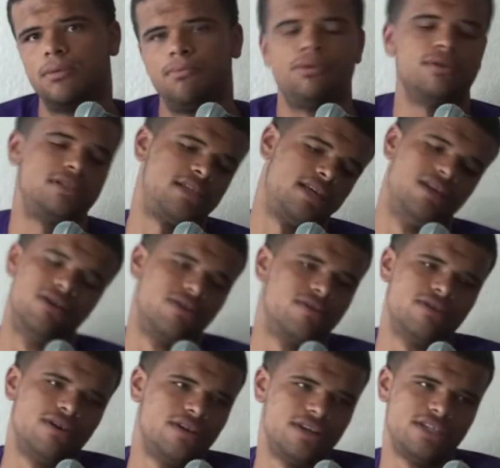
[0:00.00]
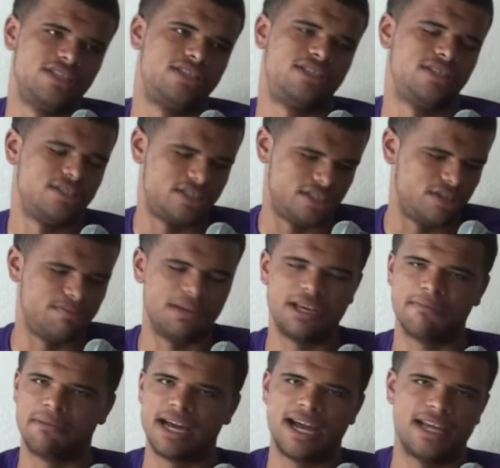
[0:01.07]
People say, no, you're being
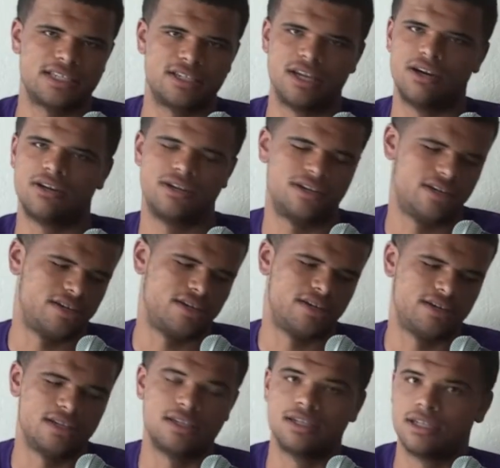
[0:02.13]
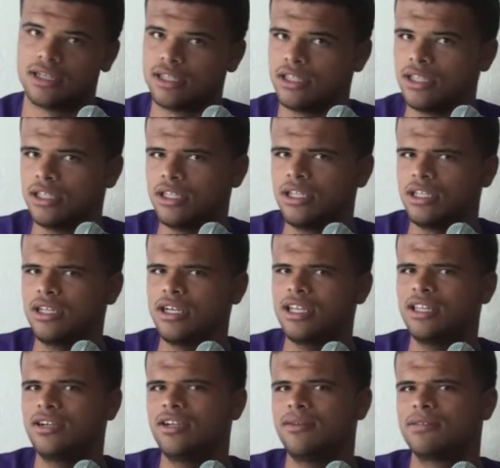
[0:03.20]
biased. No. Look at
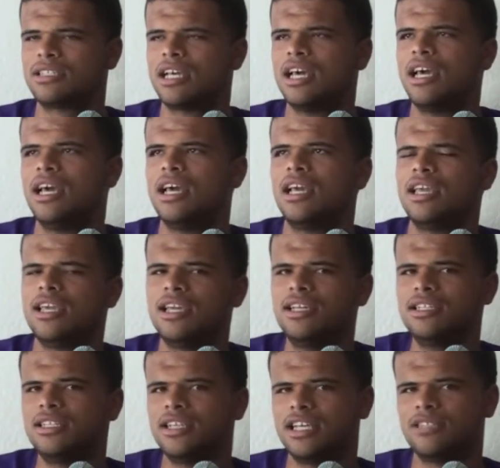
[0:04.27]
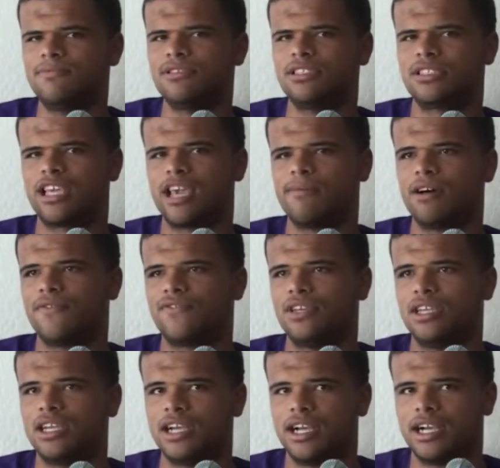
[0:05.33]
their numbers. Ian Desmond just came off a
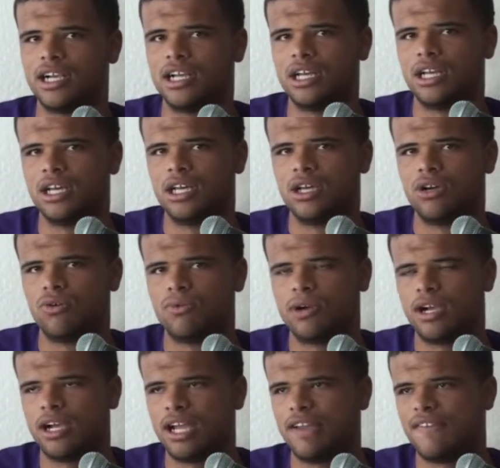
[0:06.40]
year where